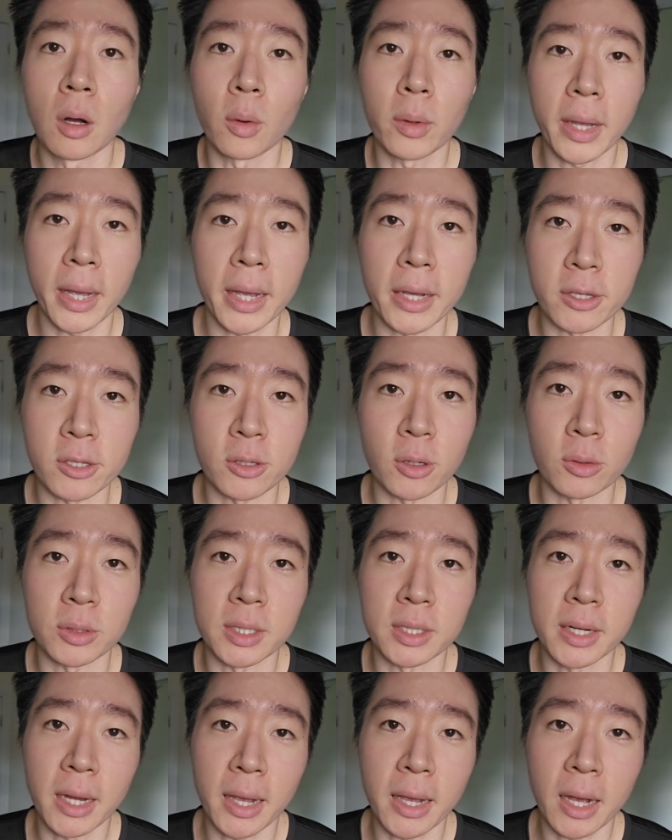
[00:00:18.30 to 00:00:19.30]
Okay, so
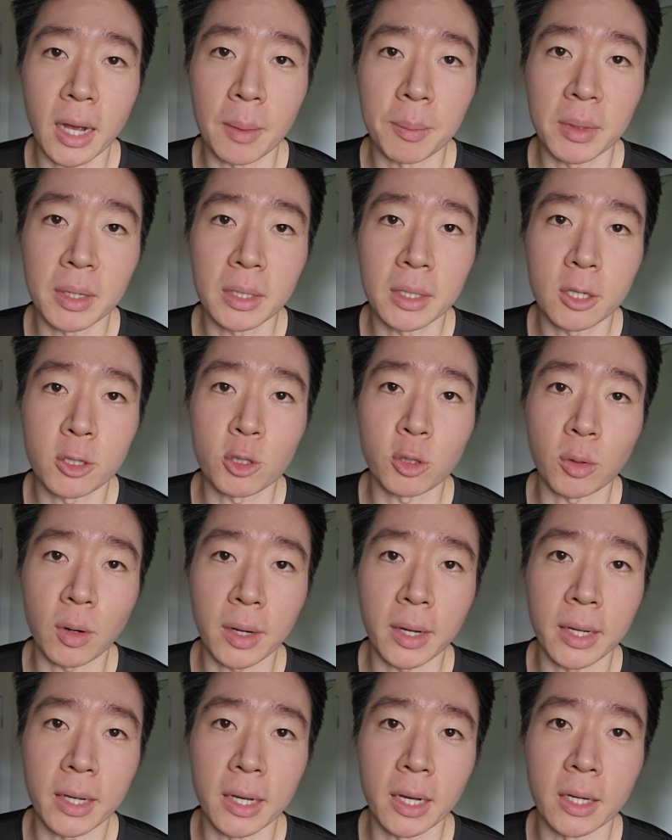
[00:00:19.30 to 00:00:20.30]
today I'm gonna
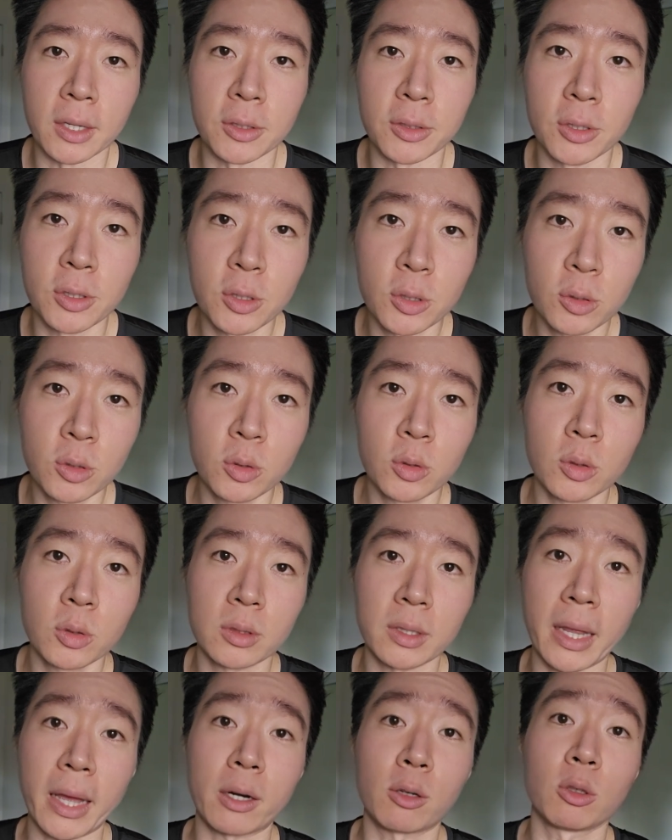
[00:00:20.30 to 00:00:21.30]
try a new
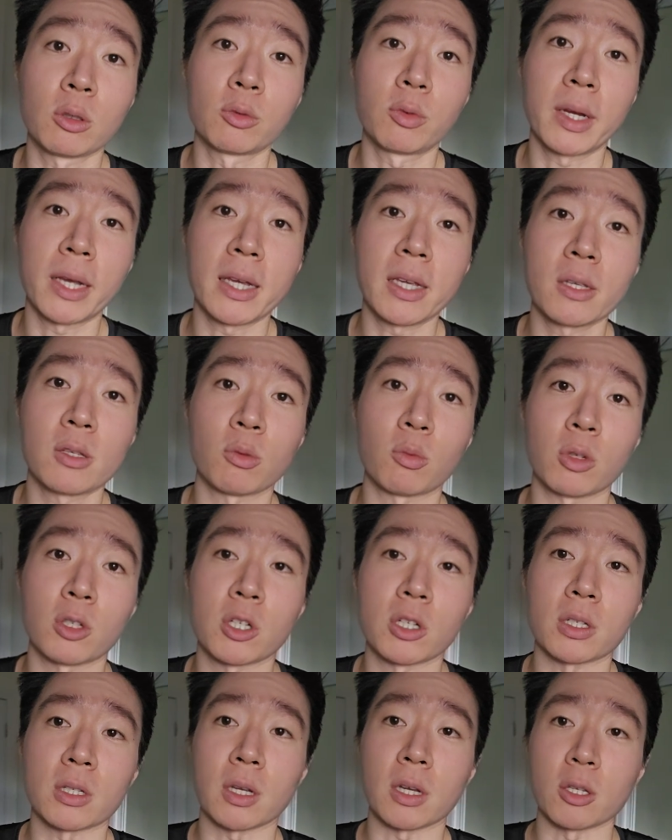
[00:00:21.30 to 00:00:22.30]
lateral raise,
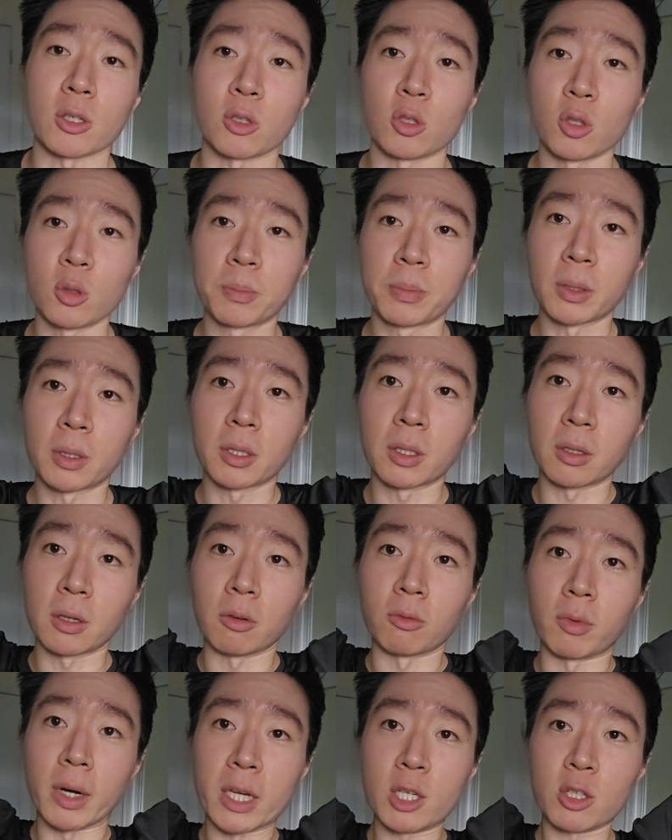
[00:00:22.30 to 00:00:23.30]
which is a
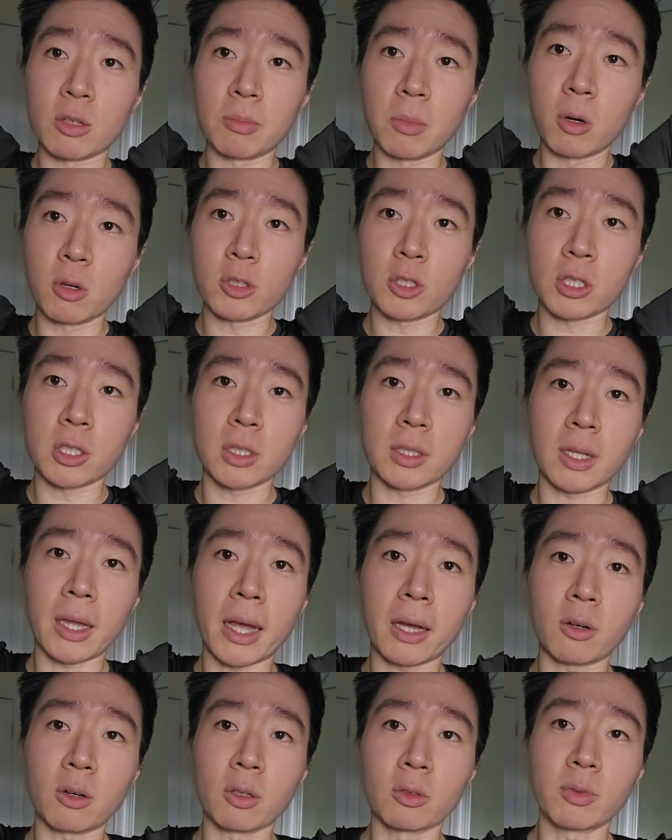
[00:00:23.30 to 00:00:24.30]
super range of motion
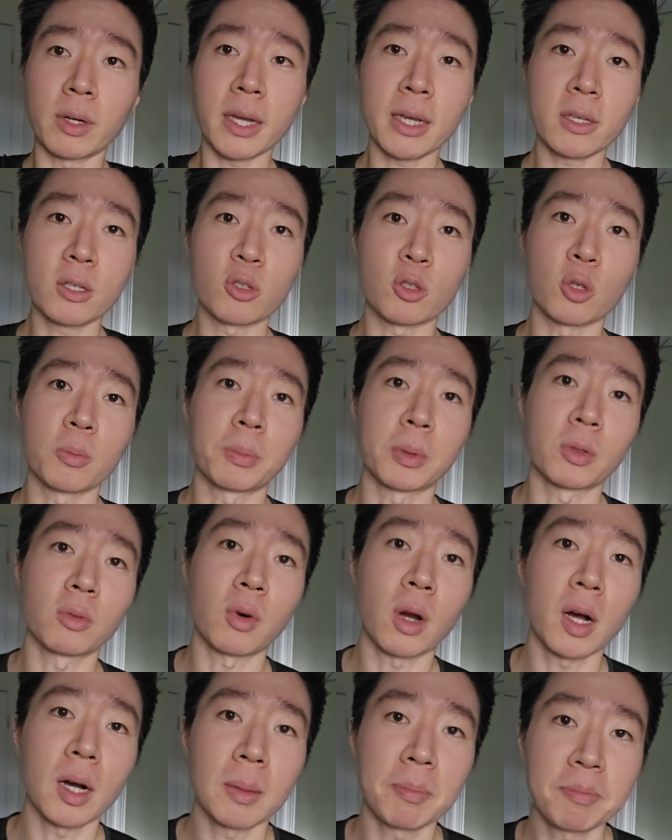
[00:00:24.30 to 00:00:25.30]
lateral raise, super
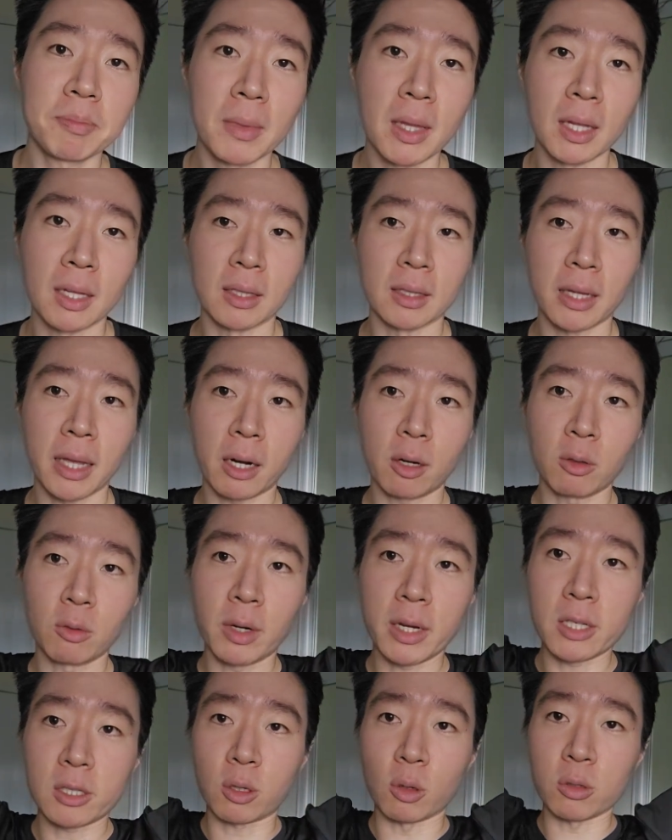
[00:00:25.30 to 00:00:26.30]
ROM. Lateral
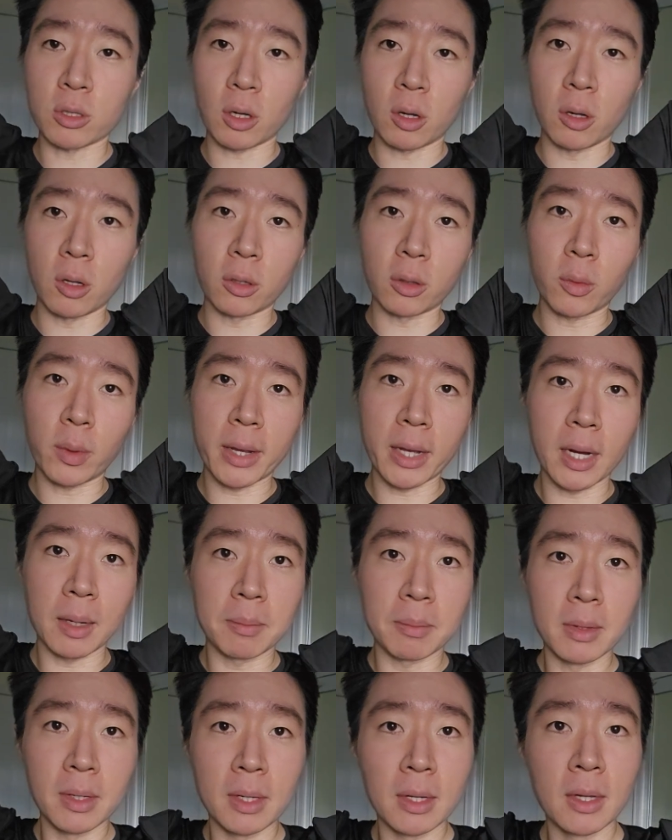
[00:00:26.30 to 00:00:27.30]
raise goes all the way
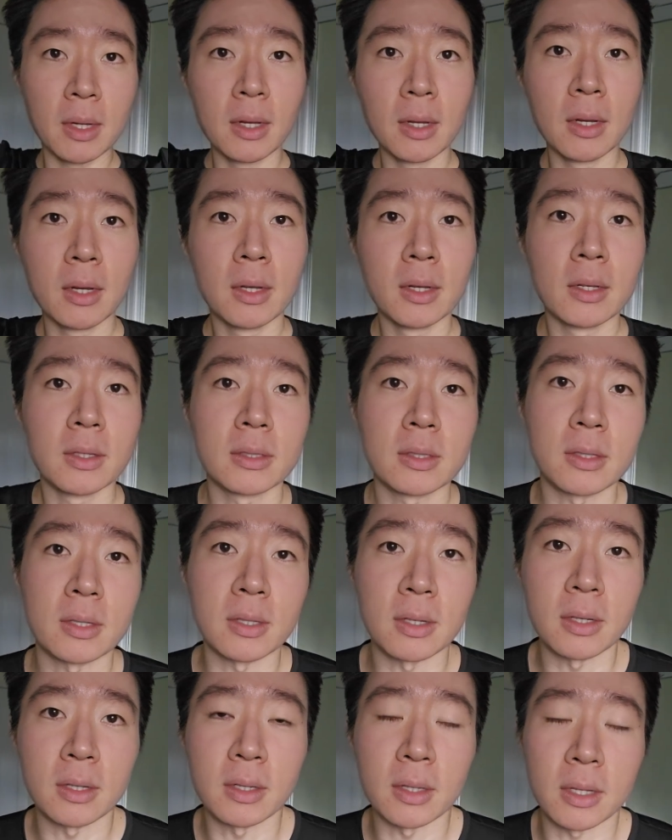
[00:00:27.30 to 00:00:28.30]
up
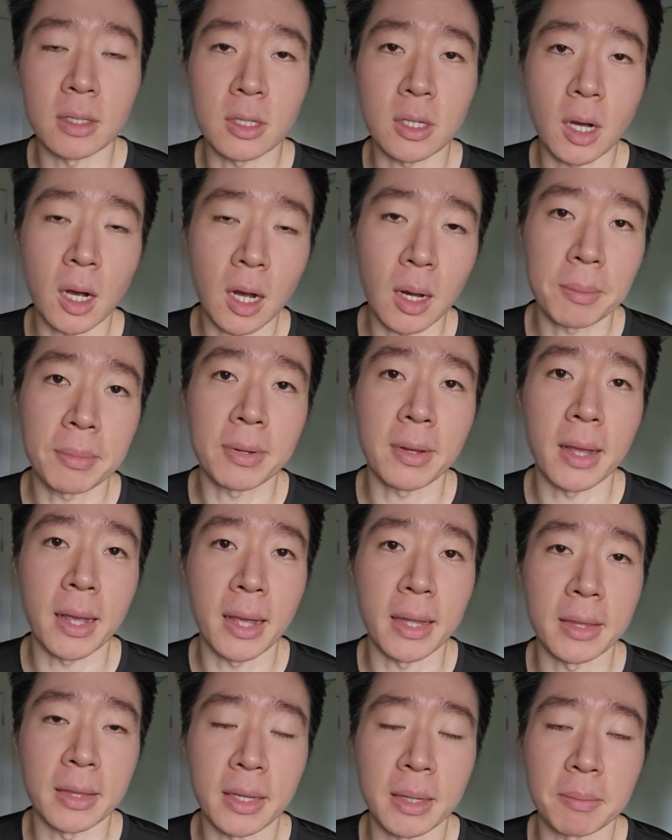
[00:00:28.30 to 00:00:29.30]
to the top
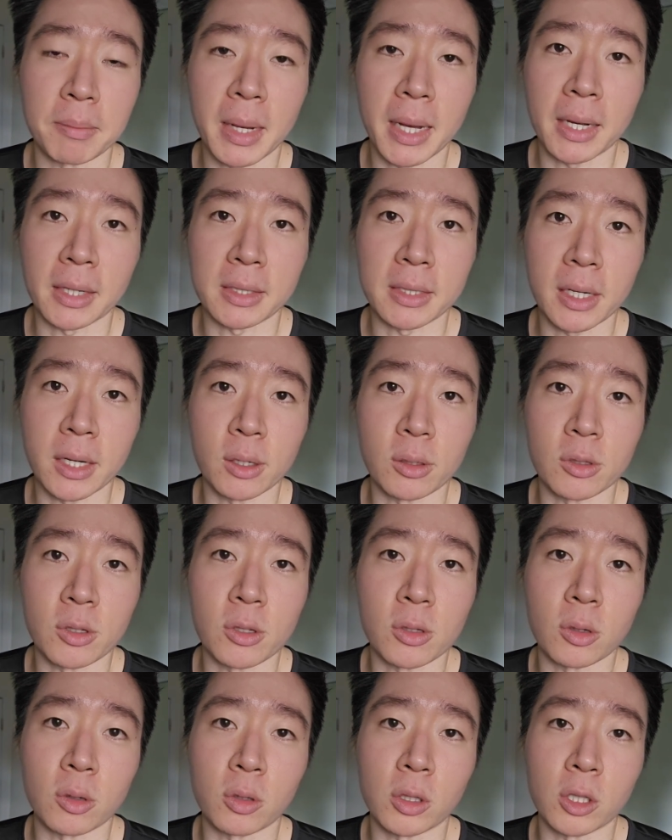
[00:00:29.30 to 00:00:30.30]
and then back down.
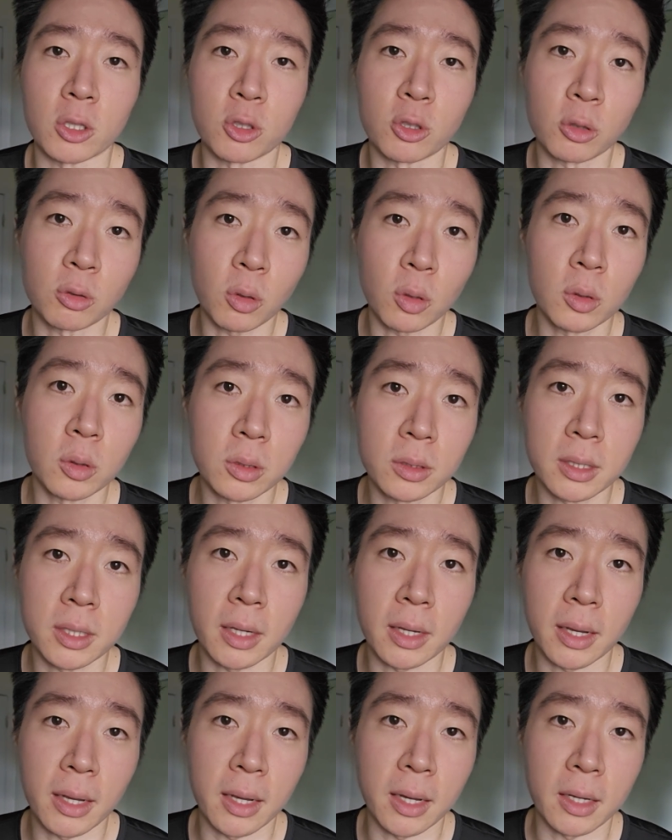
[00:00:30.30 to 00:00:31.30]
So controlled
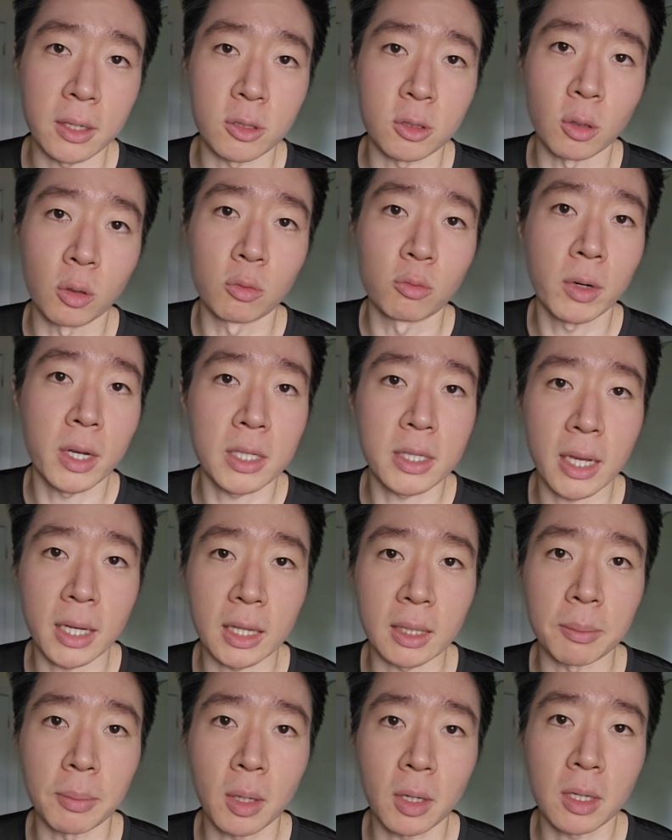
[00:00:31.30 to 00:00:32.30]
and uh, don't rest
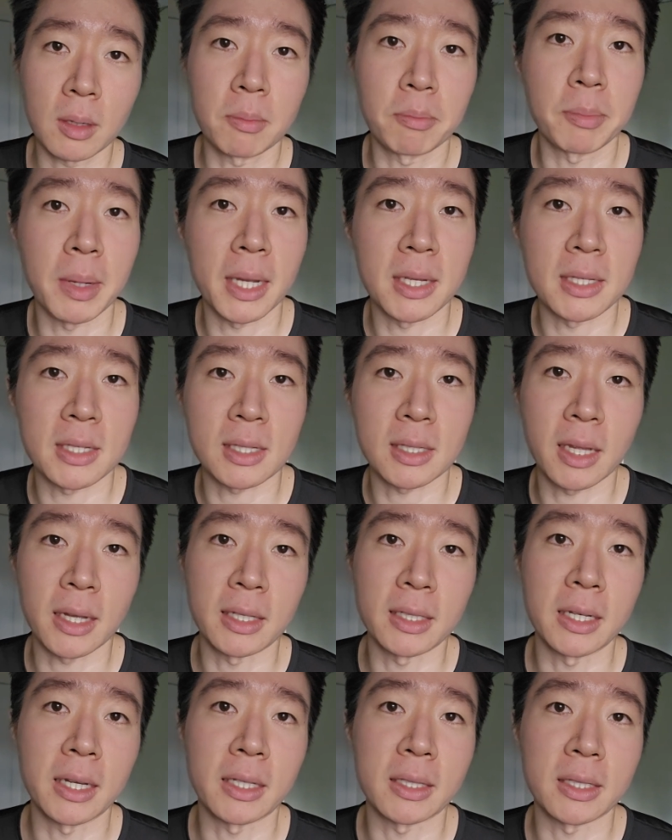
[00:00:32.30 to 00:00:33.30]
at the bottom, bend
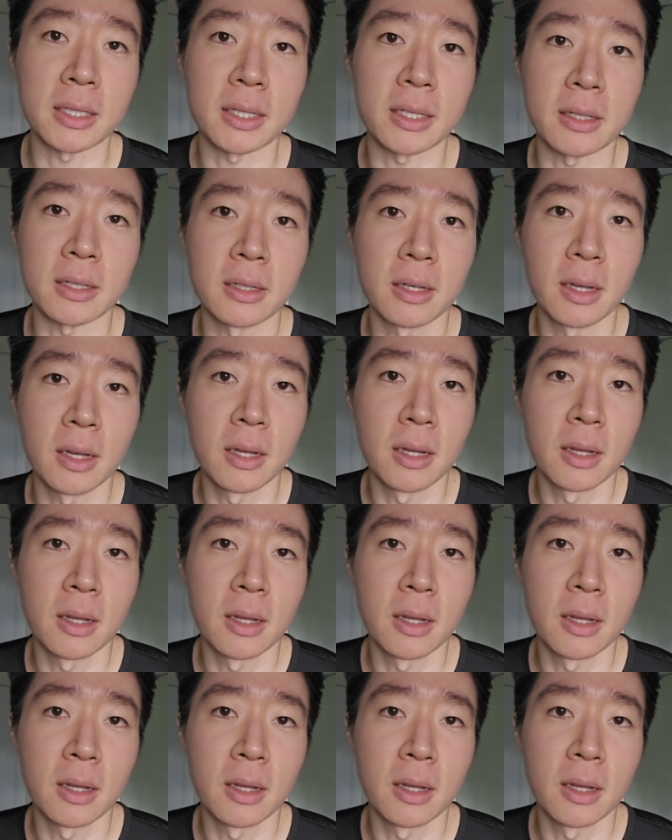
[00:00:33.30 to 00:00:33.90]
slightly at the